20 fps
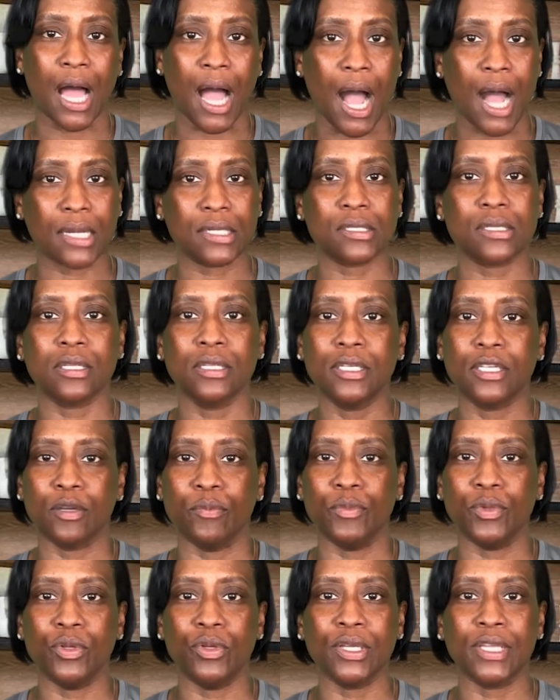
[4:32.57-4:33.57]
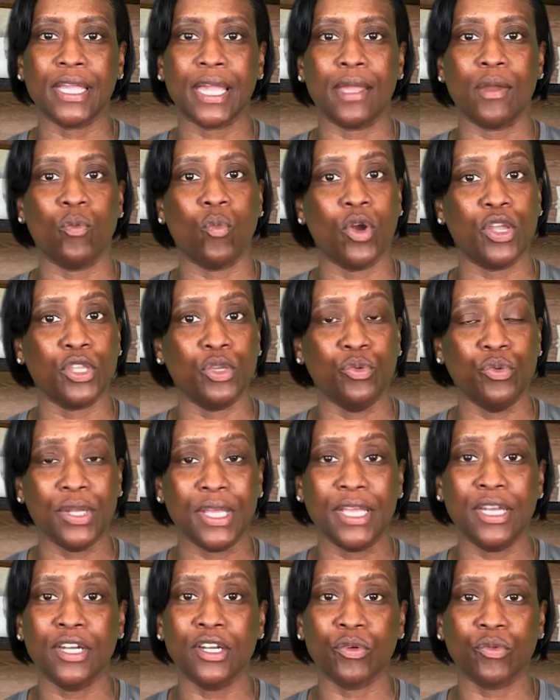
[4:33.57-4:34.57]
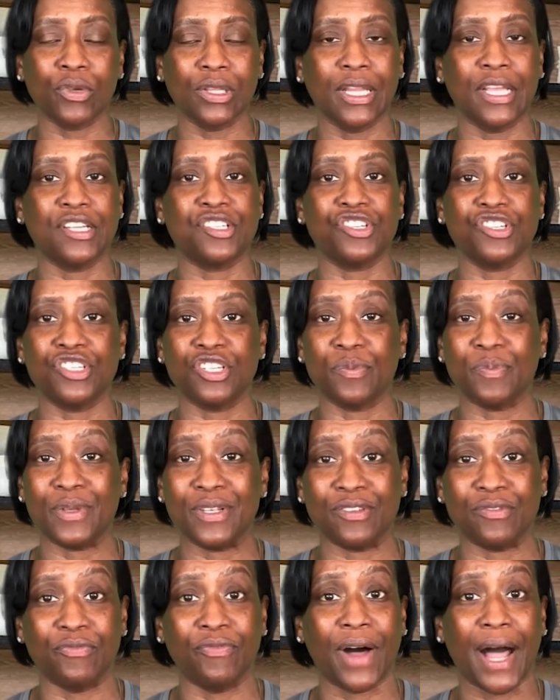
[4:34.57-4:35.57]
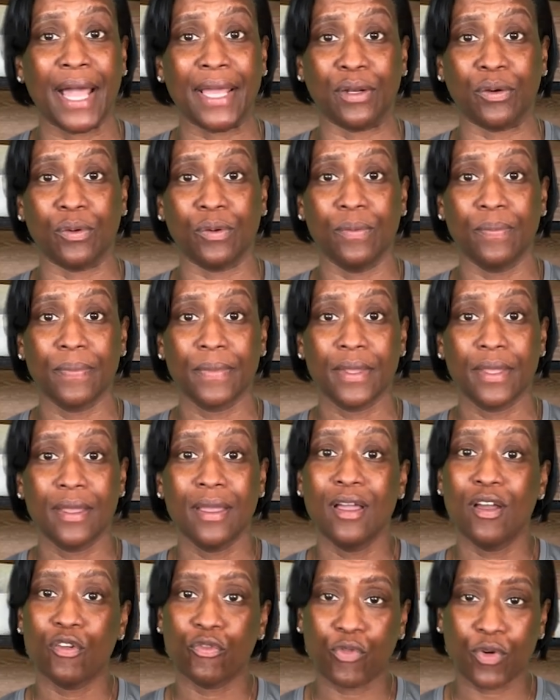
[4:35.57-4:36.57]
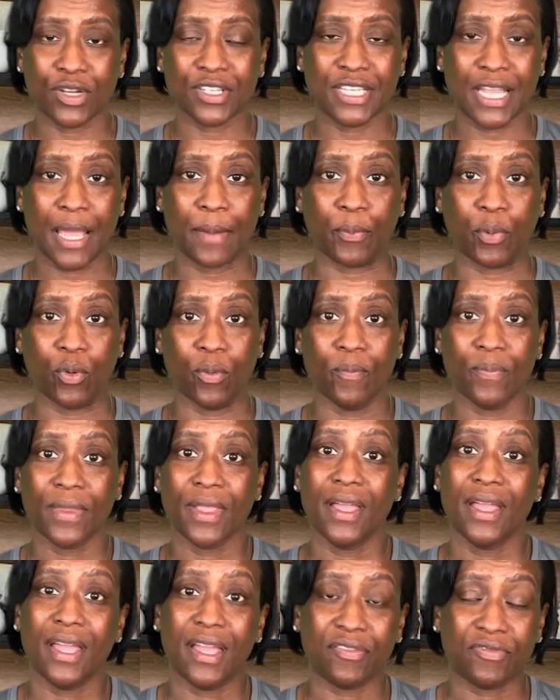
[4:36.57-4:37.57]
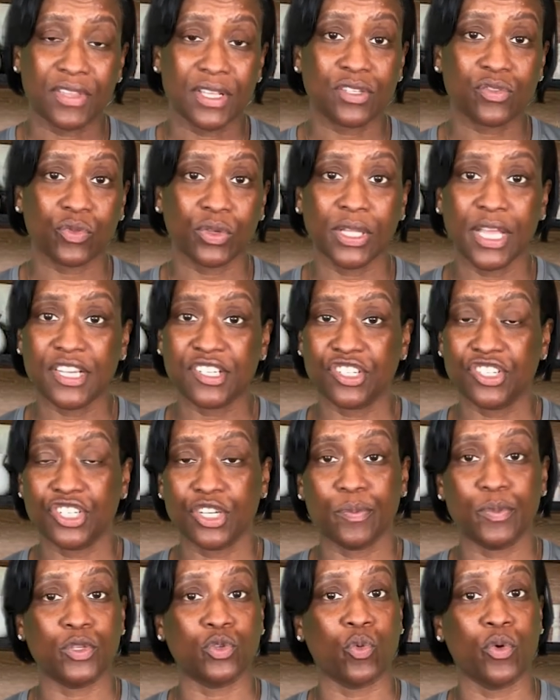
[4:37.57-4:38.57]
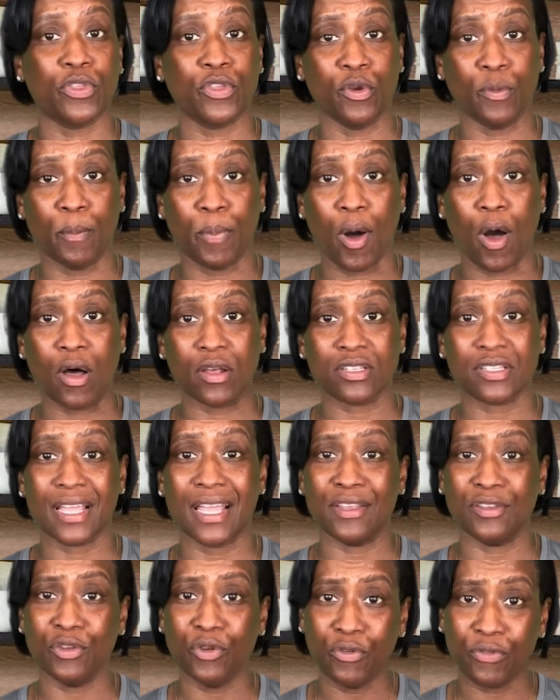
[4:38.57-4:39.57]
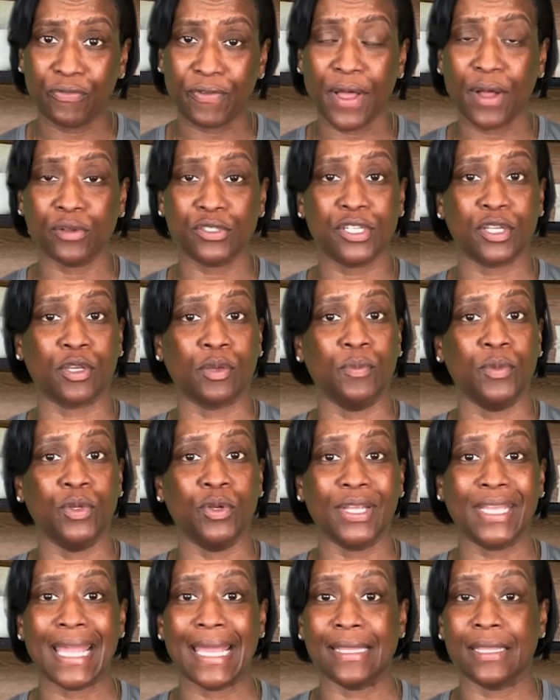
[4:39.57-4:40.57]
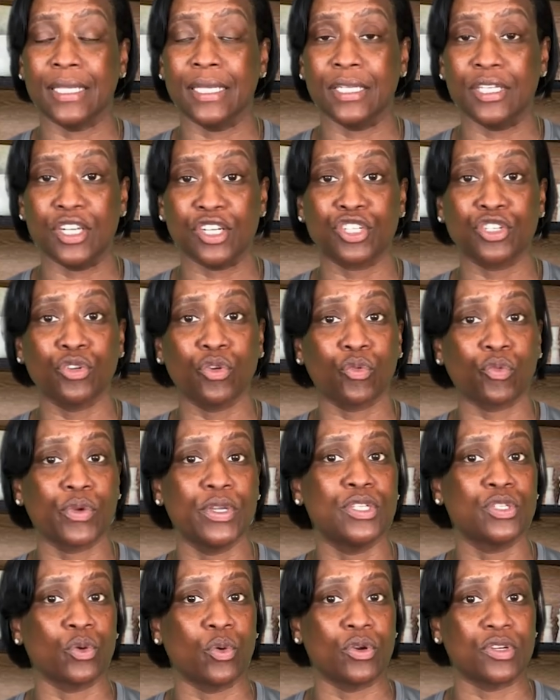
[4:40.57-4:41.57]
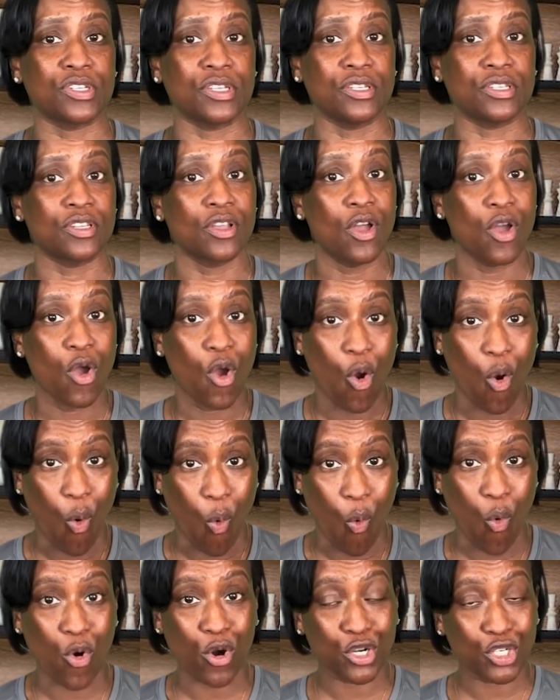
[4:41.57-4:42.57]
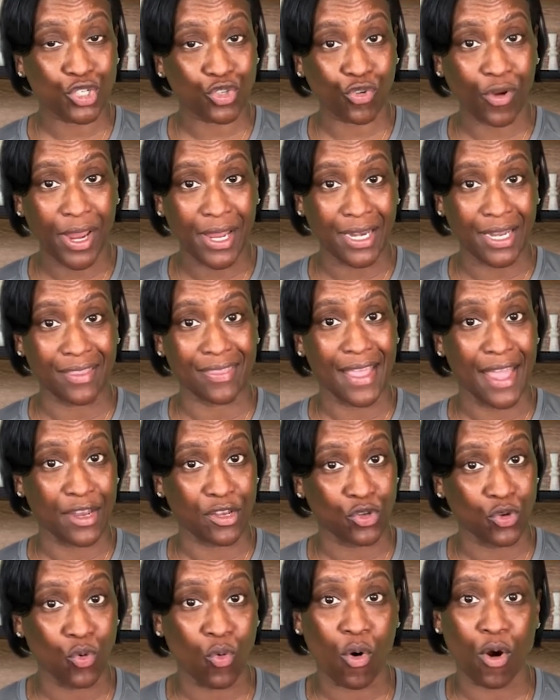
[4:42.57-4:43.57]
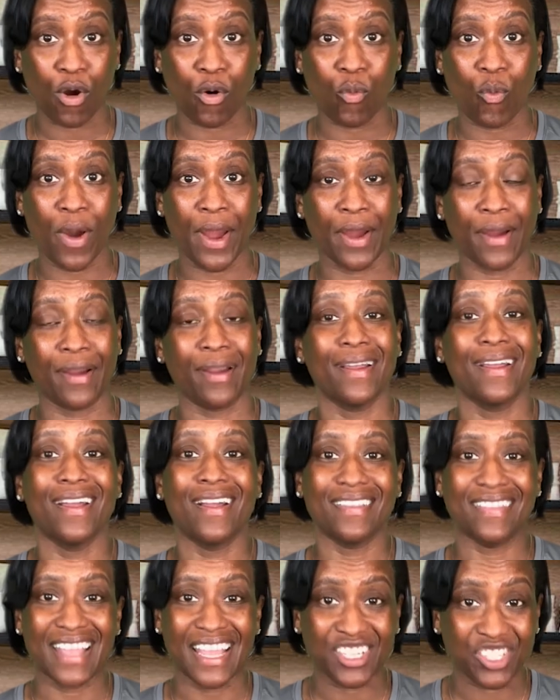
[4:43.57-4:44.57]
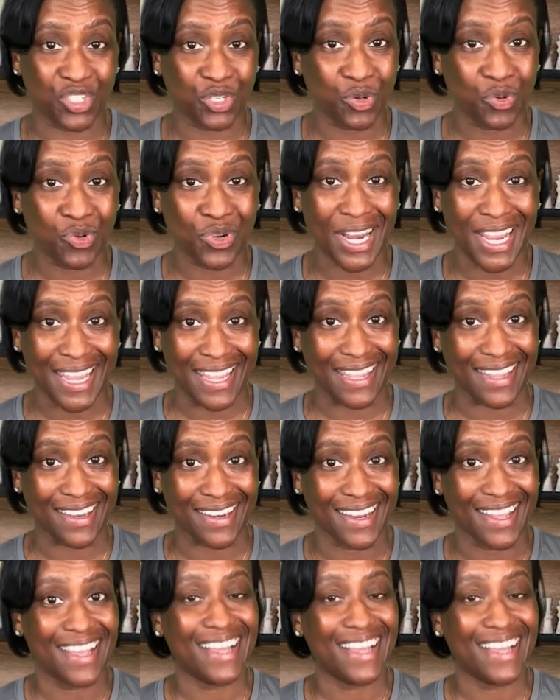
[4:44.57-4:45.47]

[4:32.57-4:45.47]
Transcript: honestly communicate what you need in a relationship is vital. For example, if this relationship is with your boss and you fail to communicate the additional resources or training that you are aware that you need,